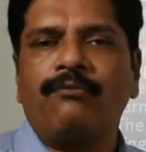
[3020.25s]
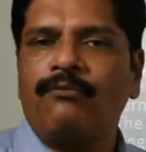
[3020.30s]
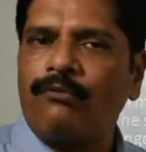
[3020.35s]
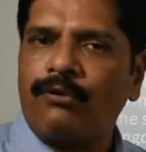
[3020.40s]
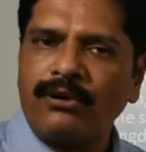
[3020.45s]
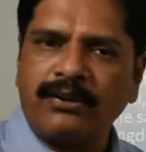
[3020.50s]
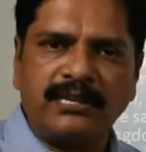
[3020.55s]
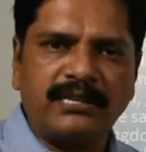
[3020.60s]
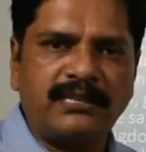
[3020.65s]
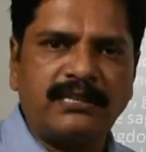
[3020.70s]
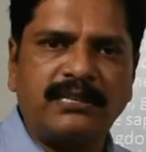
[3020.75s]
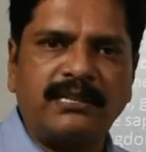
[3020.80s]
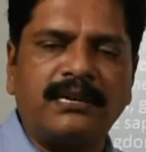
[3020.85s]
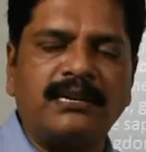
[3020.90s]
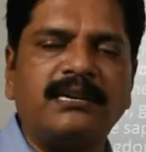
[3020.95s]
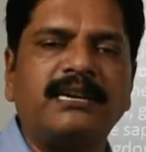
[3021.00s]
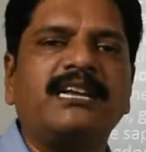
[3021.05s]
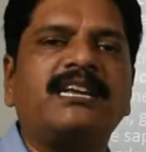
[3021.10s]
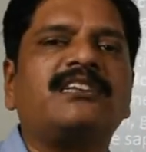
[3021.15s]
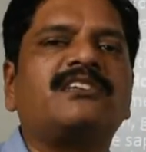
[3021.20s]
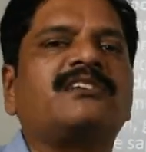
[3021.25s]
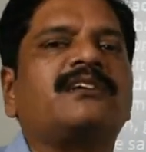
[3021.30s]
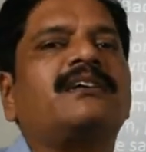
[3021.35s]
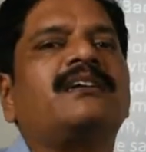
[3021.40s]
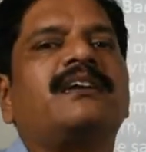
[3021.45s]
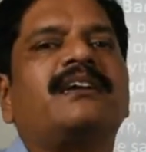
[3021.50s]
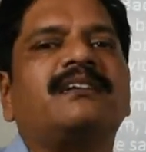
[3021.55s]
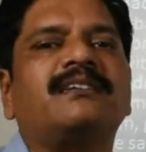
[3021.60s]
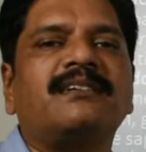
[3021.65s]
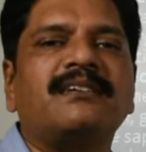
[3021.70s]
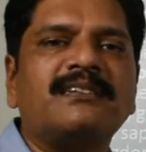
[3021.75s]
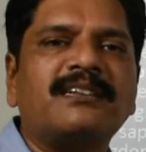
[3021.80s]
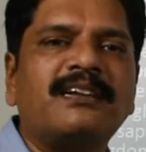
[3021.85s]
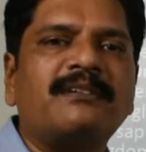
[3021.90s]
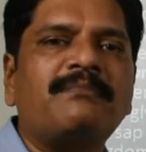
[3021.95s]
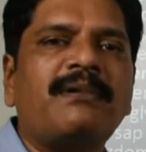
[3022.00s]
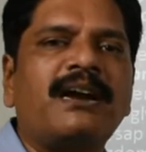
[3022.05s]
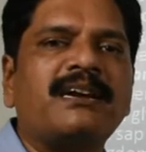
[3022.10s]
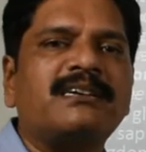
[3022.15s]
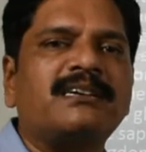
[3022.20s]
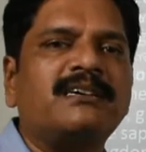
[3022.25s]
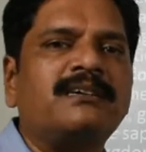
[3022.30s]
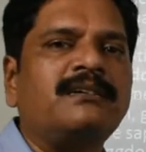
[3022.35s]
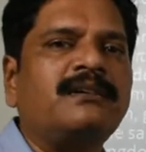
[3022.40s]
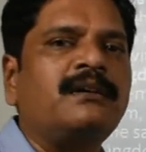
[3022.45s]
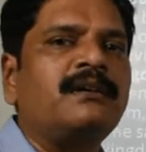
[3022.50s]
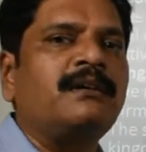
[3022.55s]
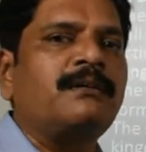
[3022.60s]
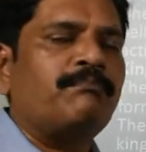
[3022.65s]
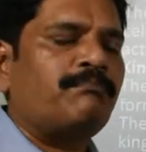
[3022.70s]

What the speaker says: what is the nature, it doesn't matter,